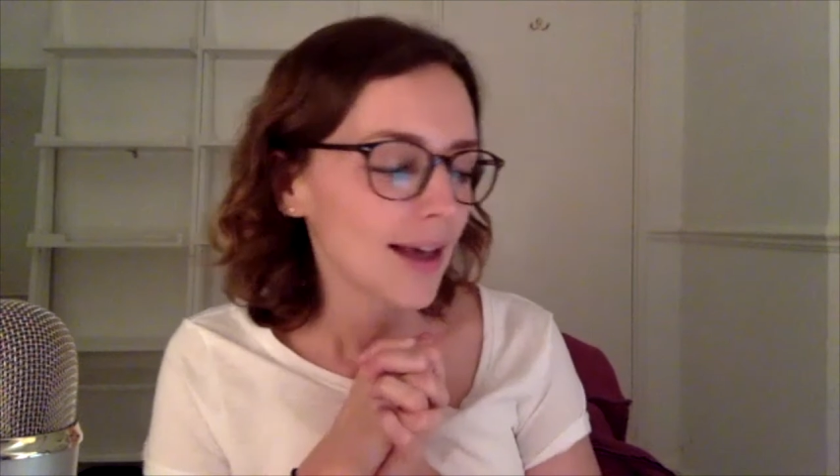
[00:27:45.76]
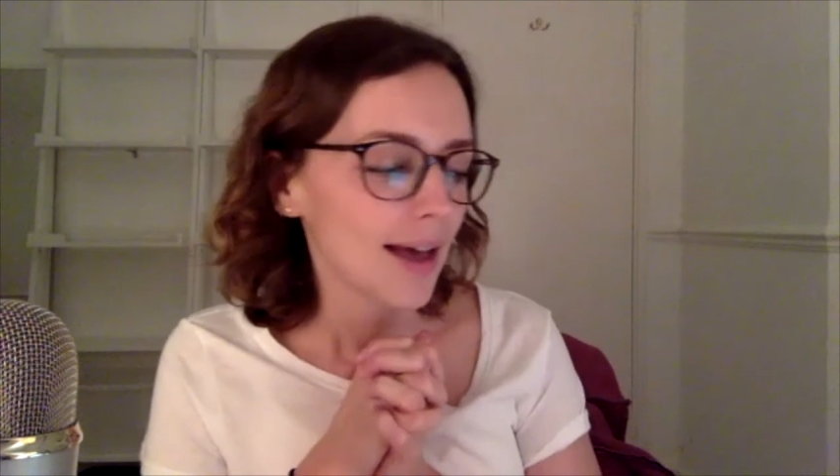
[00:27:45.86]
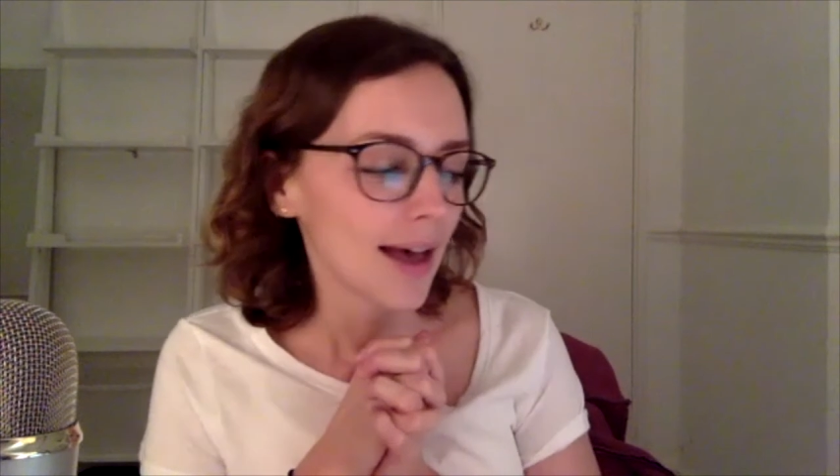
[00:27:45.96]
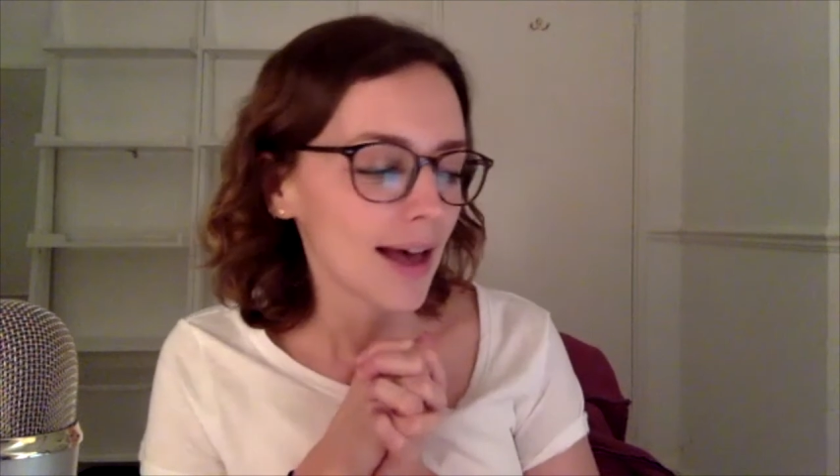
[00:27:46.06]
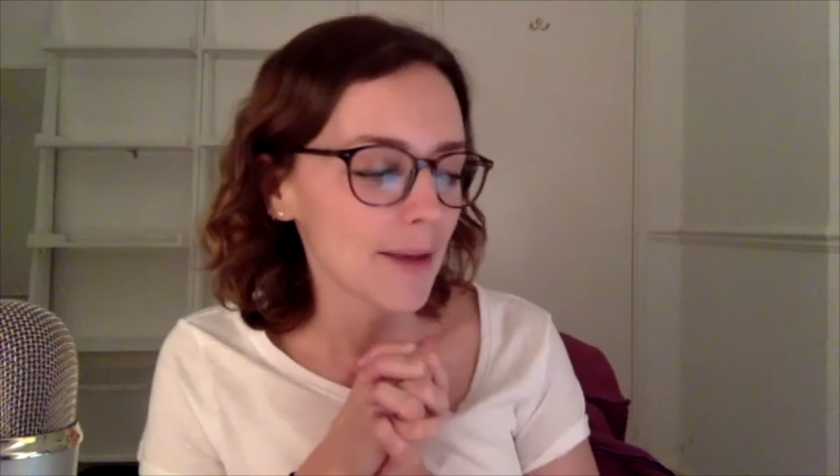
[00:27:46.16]

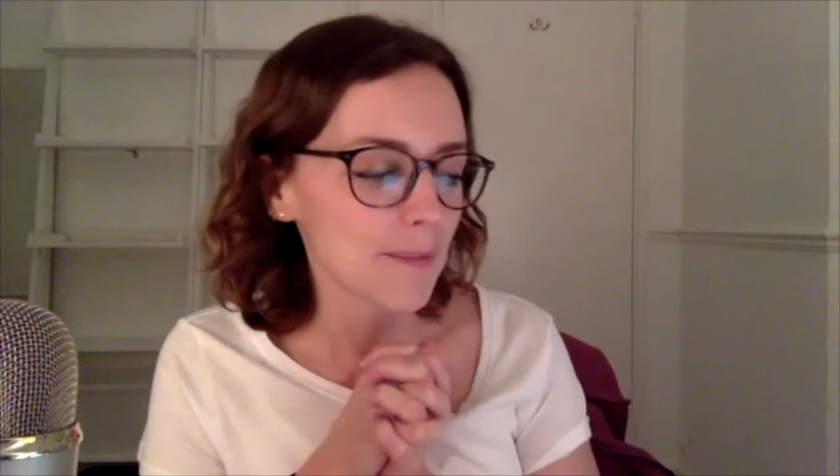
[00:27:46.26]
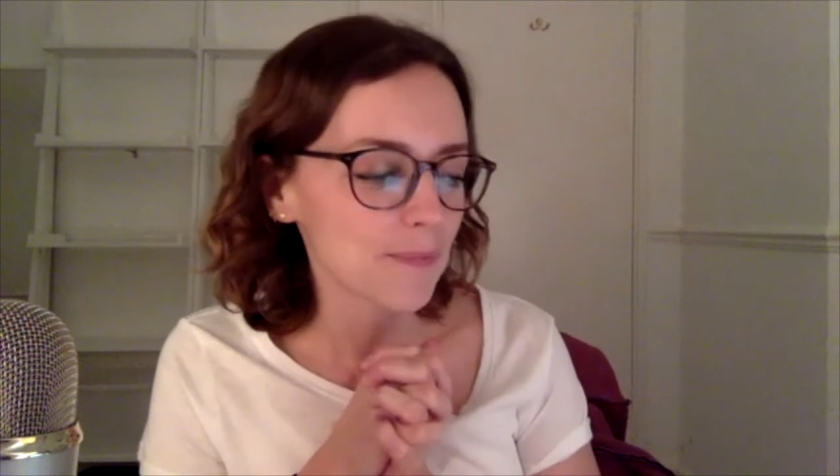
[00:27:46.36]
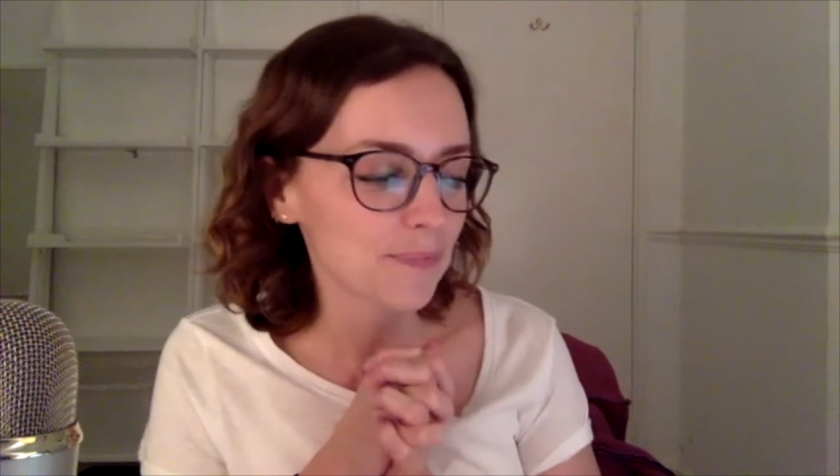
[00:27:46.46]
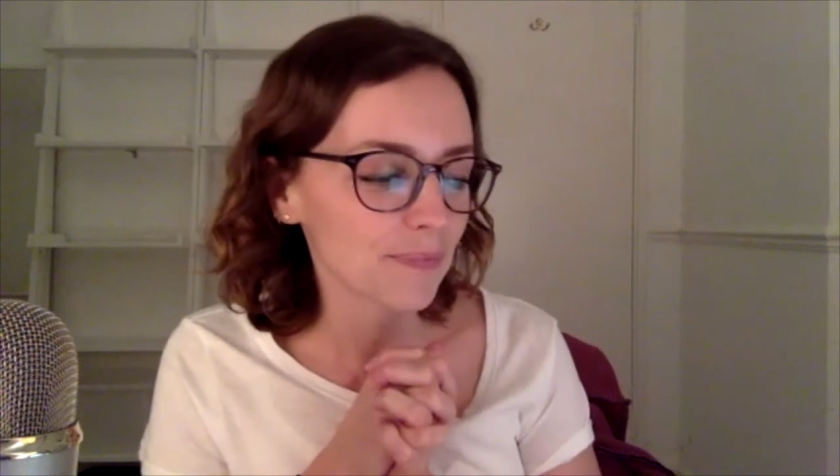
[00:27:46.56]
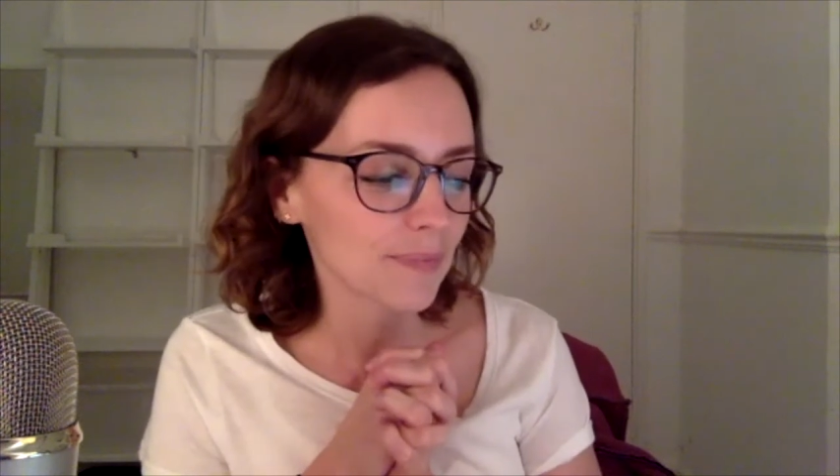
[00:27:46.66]

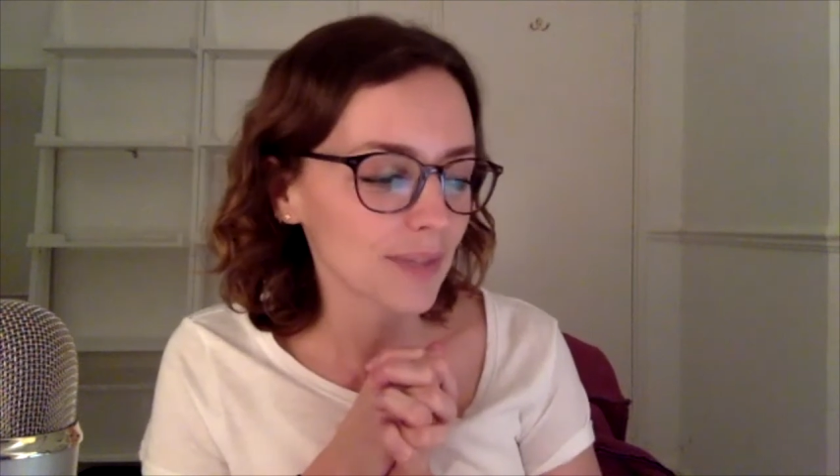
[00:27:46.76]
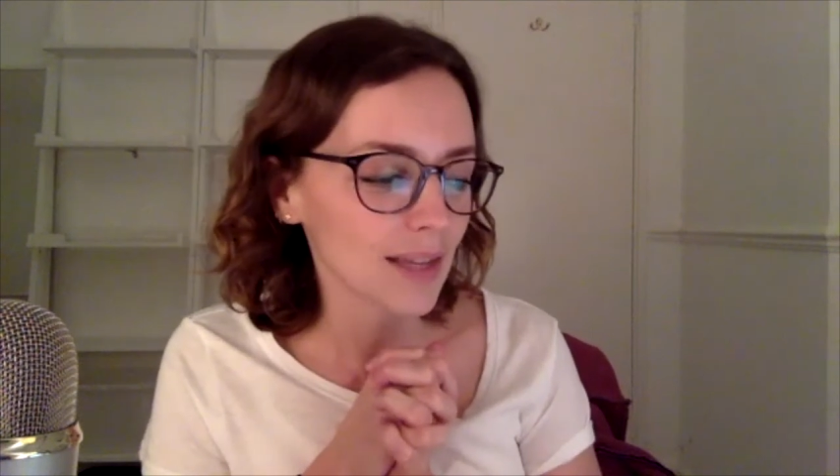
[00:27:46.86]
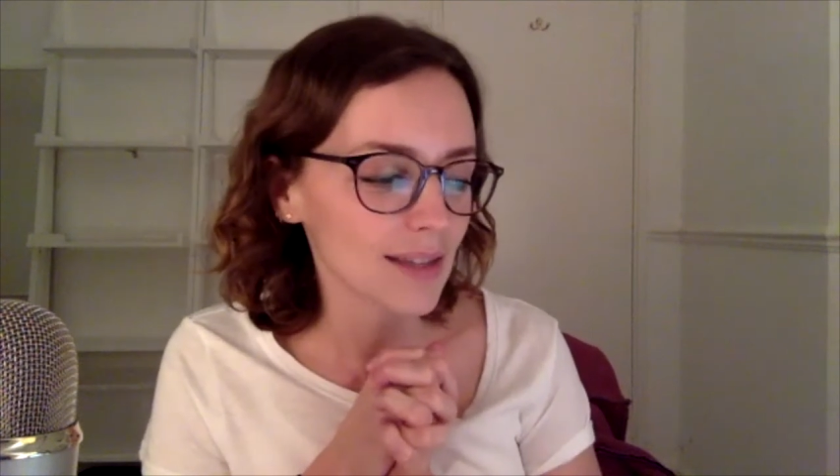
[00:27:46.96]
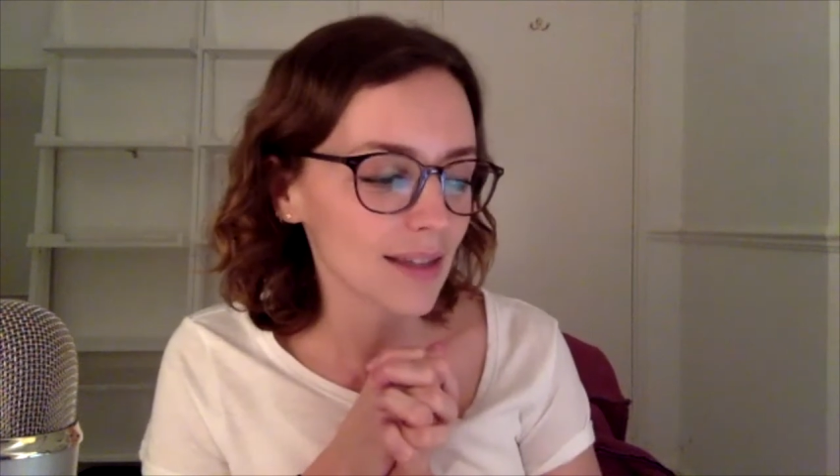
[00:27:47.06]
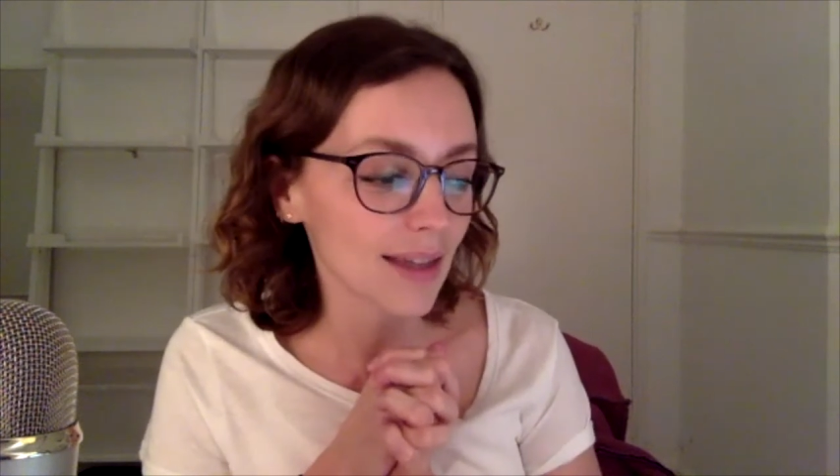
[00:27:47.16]

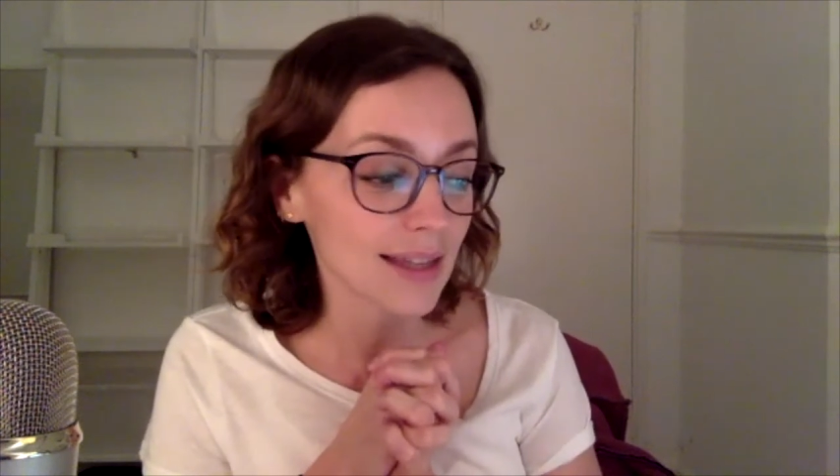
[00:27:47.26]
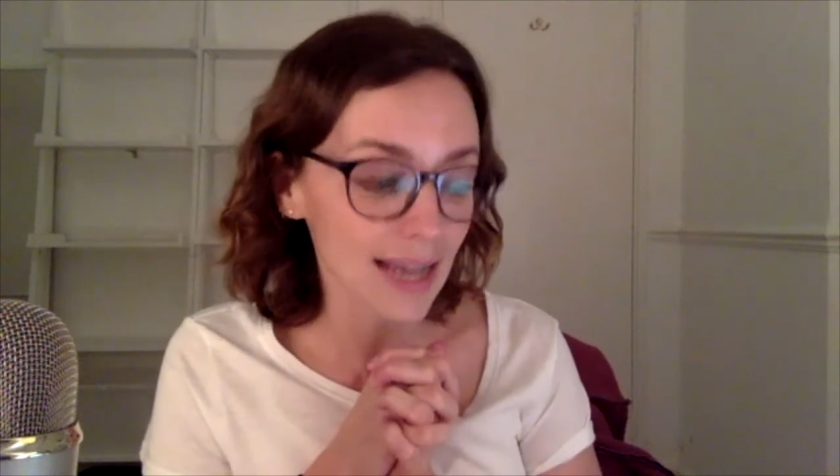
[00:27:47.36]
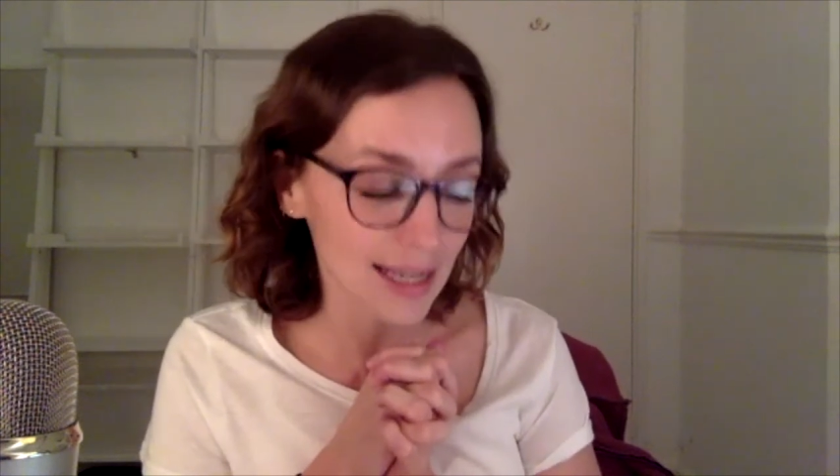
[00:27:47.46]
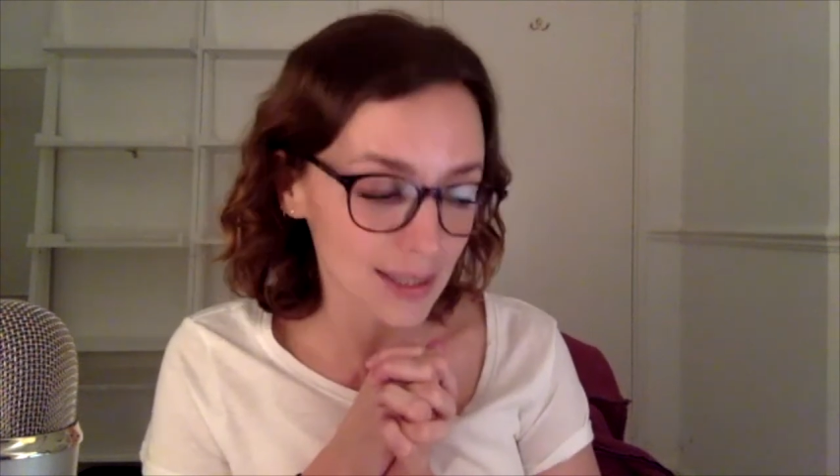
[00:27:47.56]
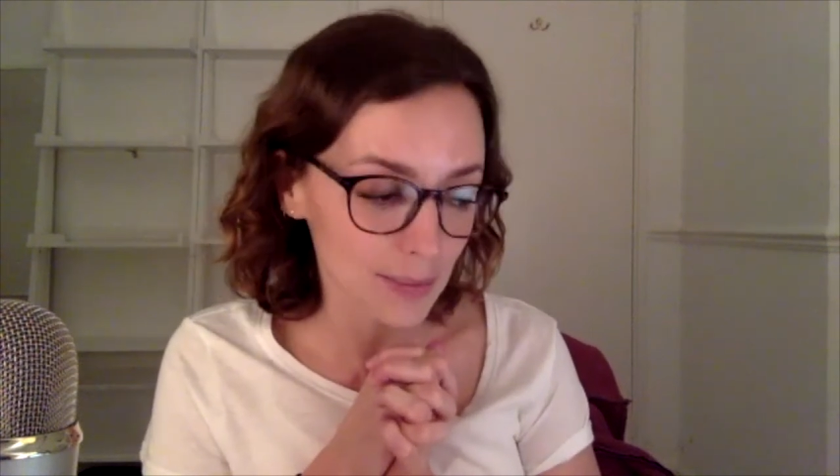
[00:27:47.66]
So that's
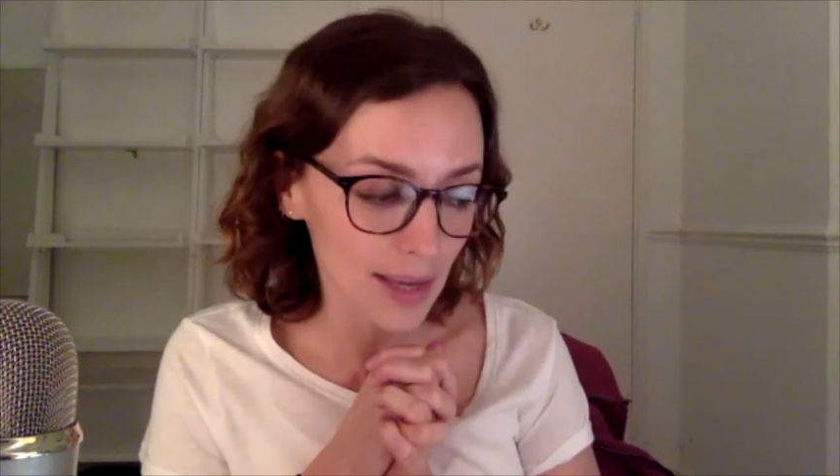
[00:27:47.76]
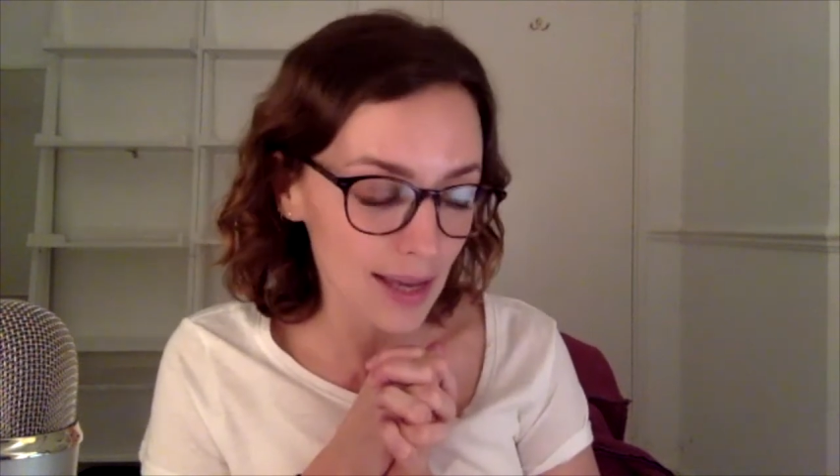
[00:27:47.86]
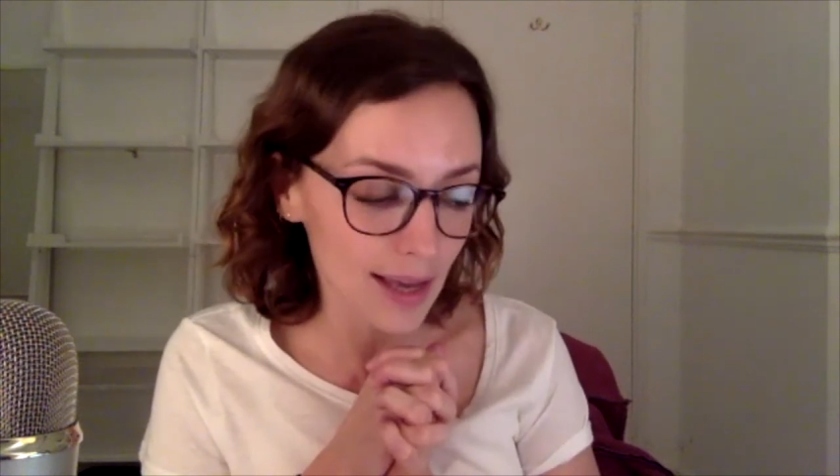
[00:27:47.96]
next week.